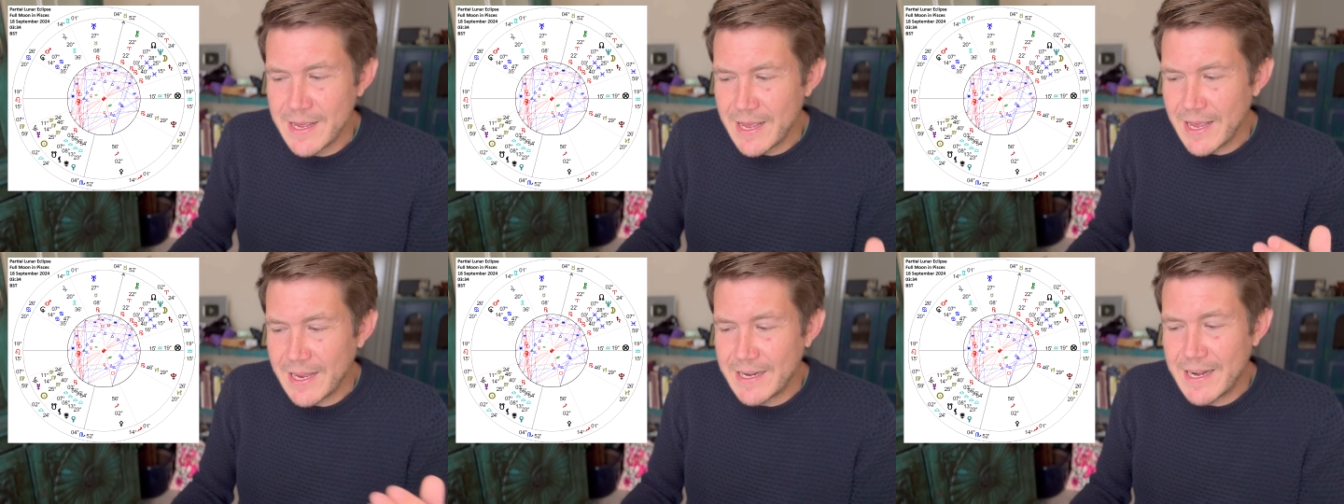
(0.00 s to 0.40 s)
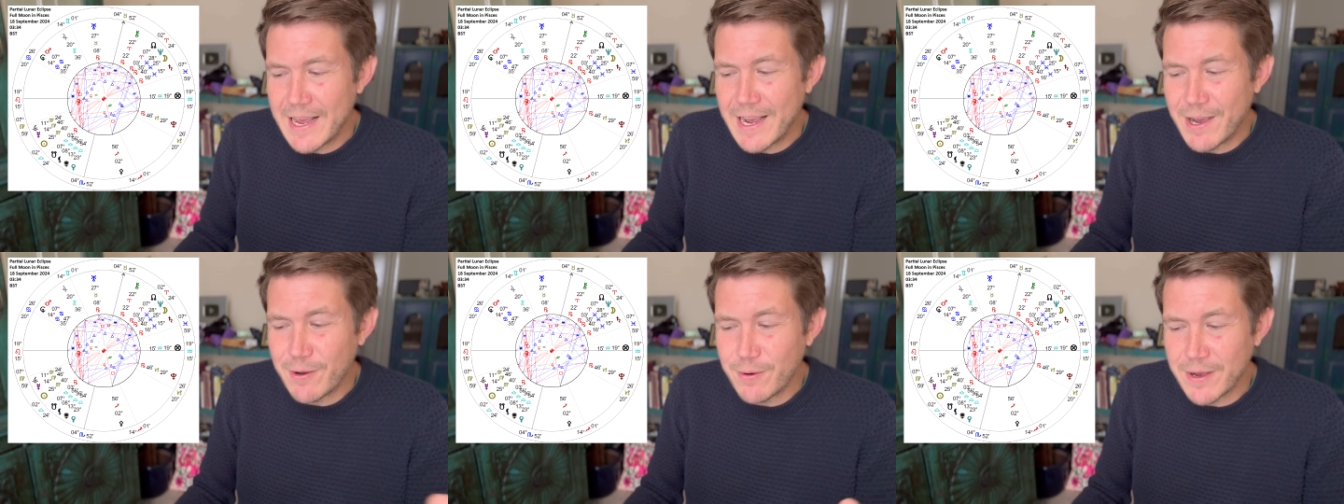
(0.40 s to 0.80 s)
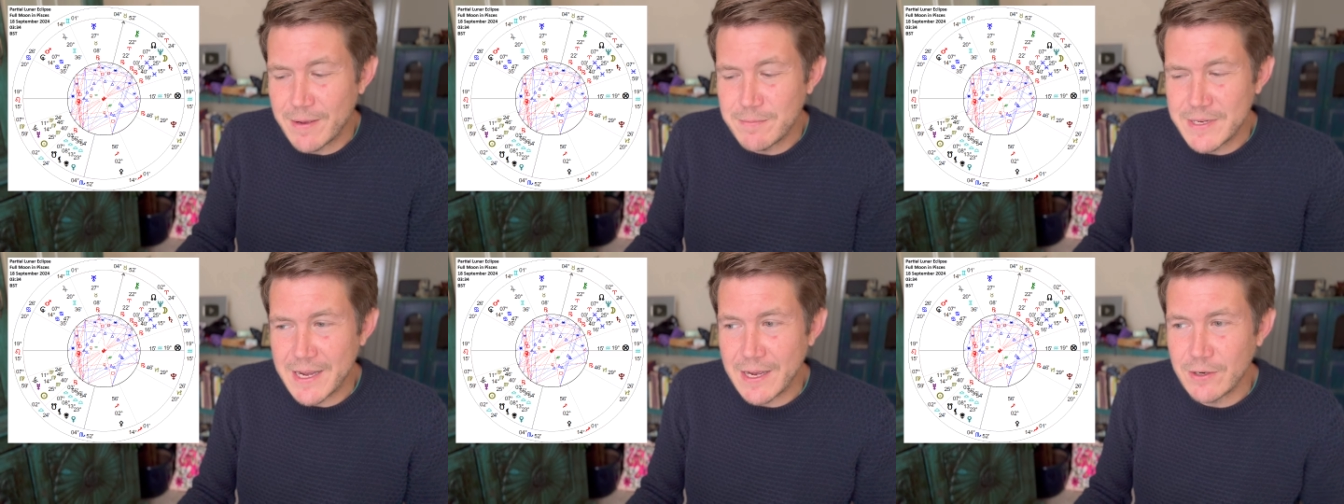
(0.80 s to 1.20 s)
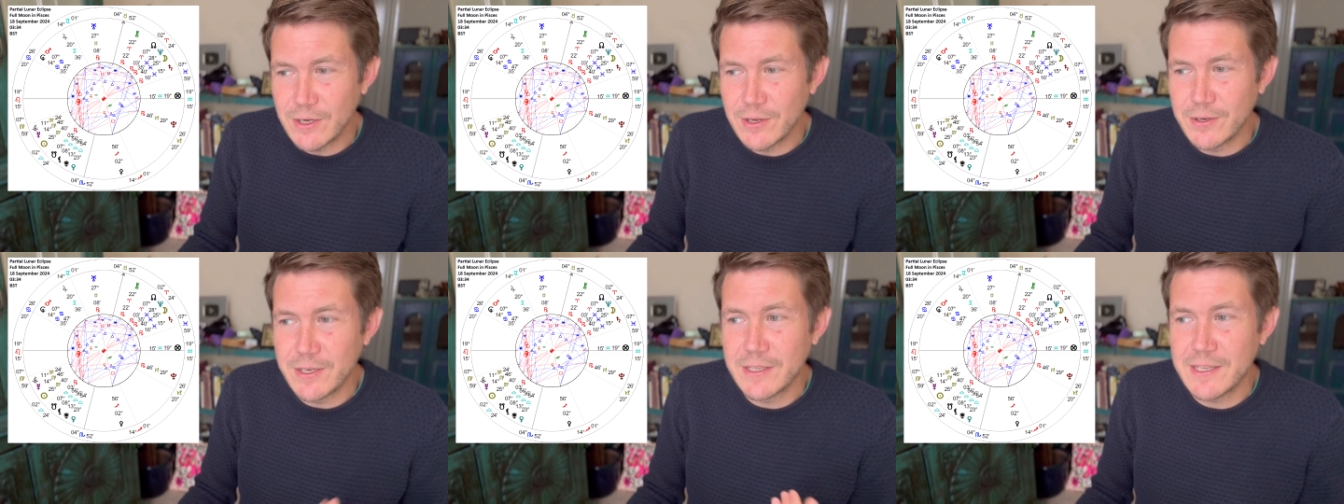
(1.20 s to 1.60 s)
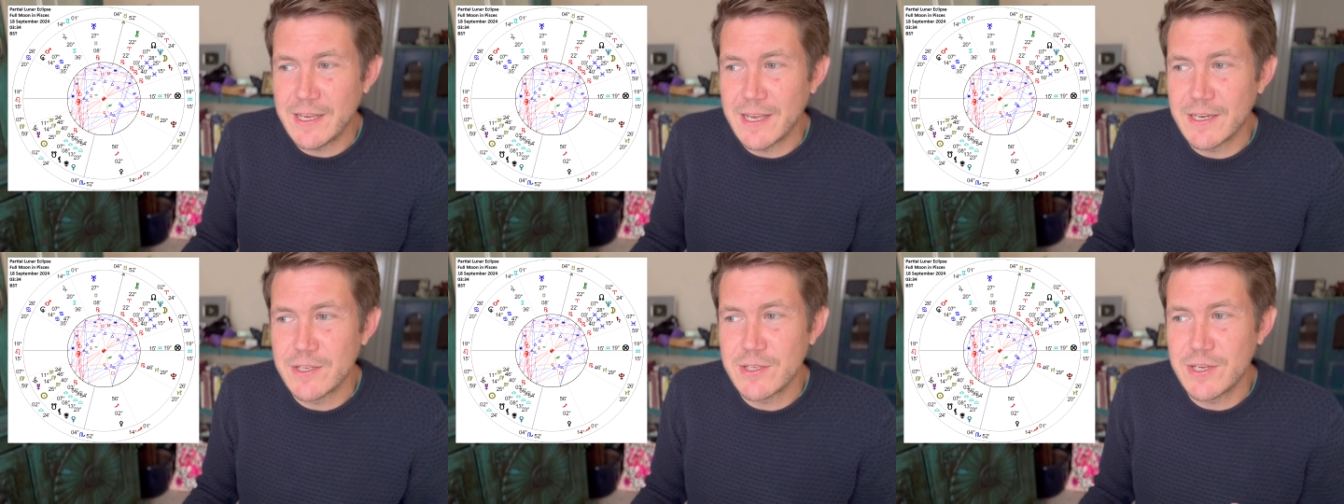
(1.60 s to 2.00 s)
And now I'm downloading the
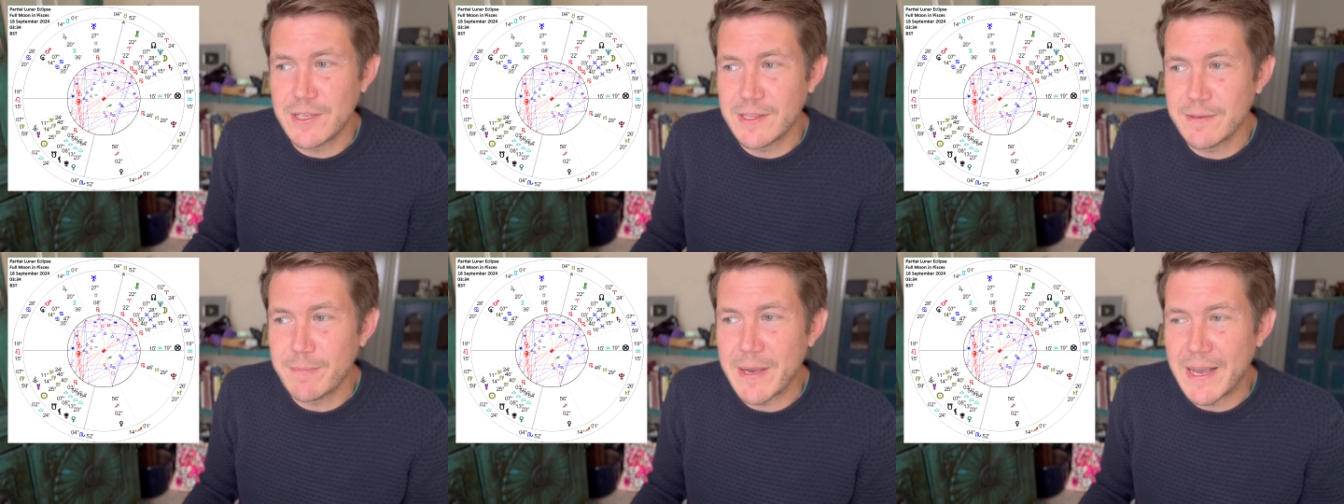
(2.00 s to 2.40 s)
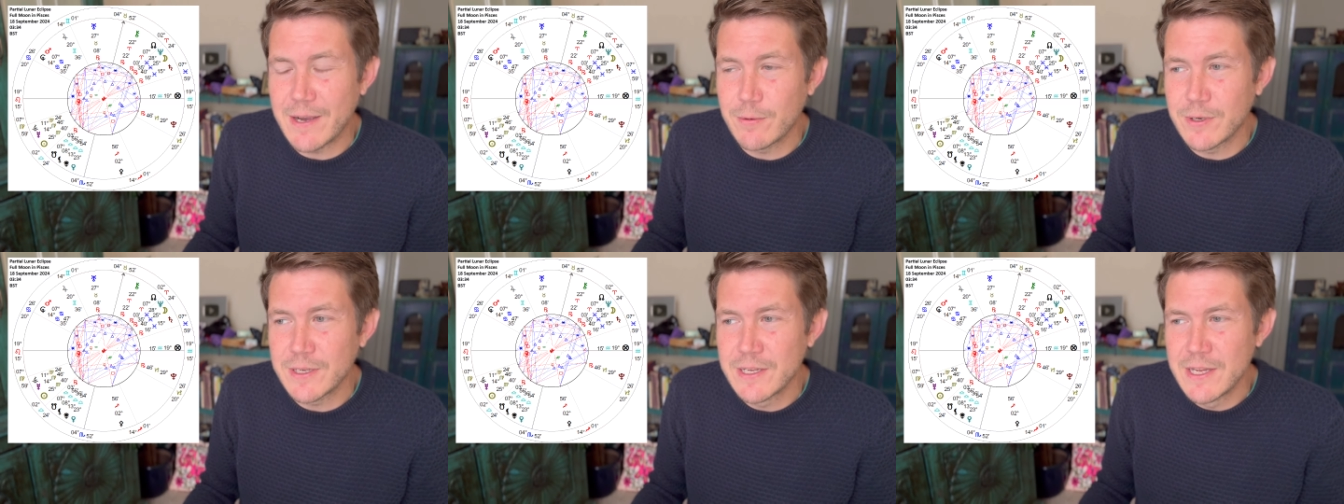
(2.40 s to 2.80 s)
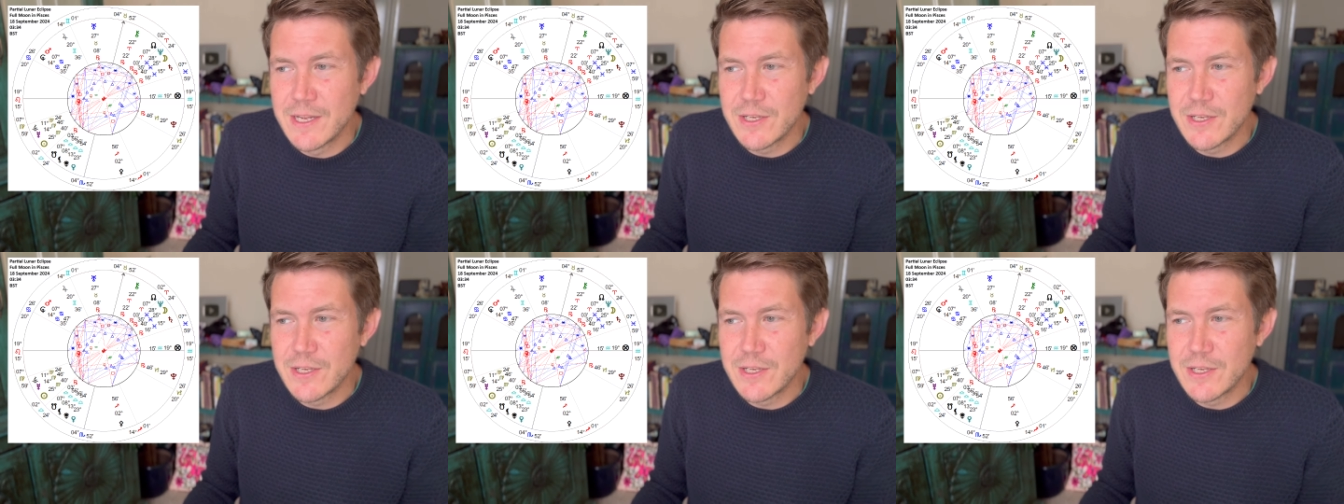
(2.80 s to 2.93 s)
energy and the power